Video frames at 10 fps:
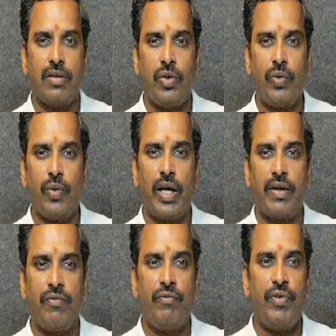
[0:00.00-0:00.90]
you are
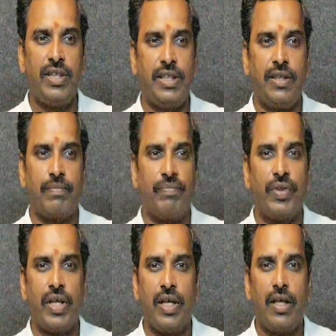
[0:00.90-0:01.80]
fetching.
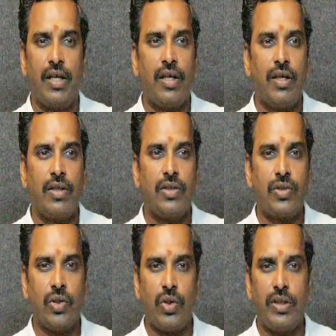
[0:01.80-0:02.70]

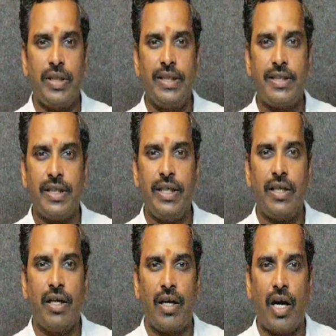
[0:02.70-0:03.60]
So these
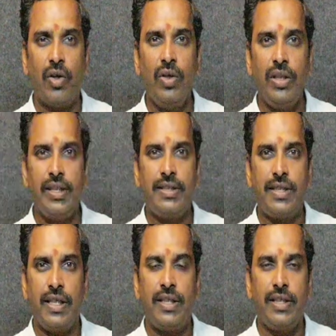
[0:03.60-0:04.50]
three, not only these
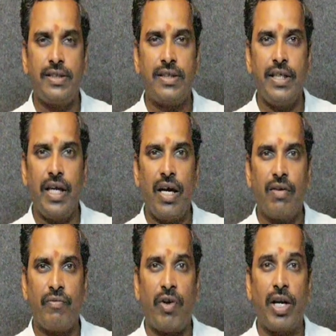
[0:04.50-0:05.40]
three
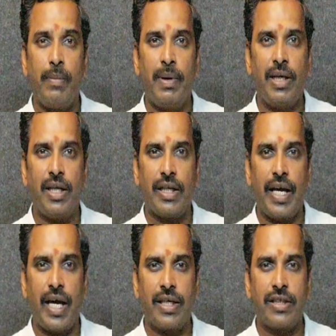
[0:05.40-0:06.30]
are fundamental
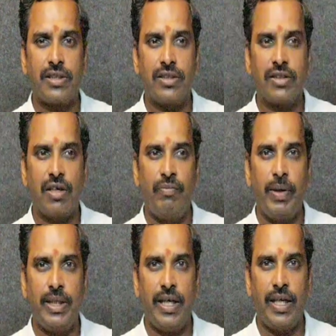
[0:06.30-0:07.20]
characteristics of
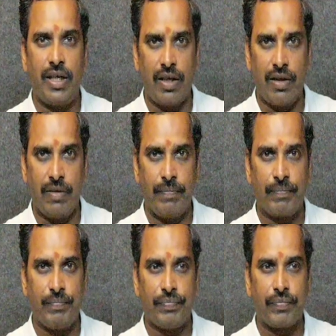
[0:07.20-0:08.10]
big data
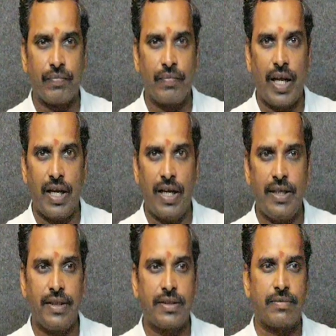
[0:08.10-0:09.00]

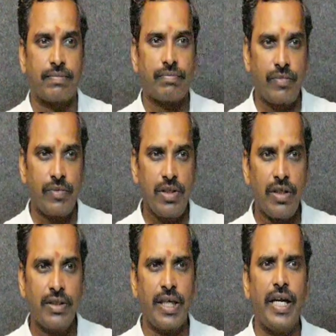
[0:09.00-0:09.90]
analytics.
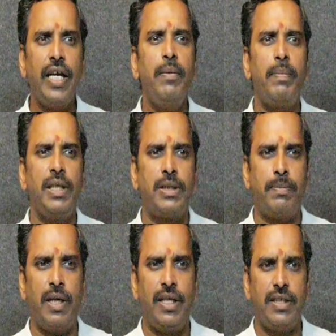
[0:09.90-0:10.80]
Second
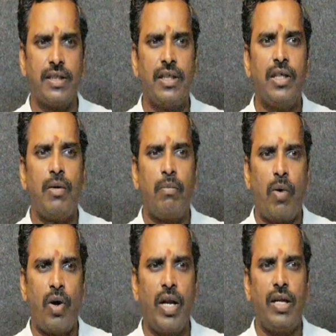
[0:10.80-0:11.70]
principle is
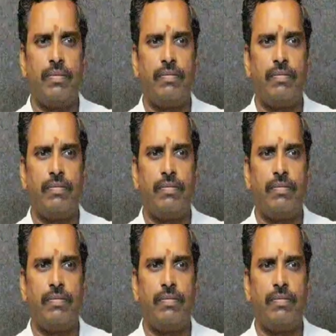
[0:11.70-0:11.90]
model.